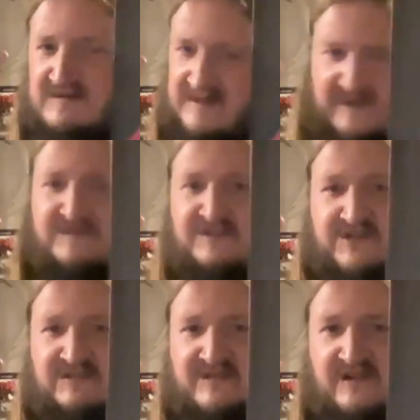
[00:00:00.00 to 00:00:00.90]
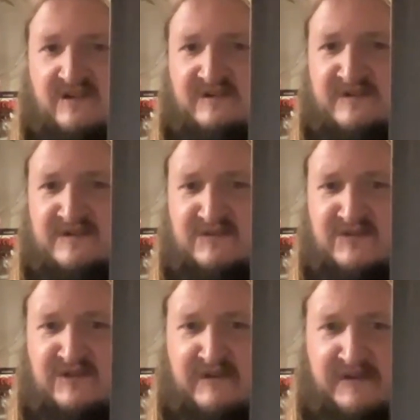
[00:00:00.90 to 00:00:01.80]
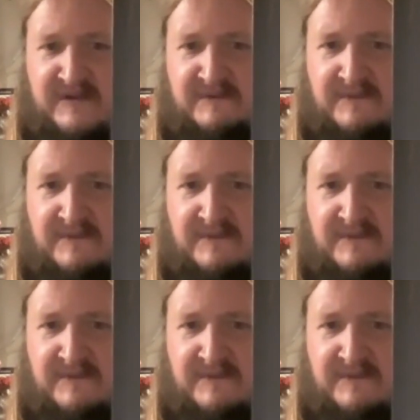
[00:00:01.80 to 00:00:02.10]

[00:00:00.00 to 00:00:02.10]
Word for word: definitely shows that on this when you hear it.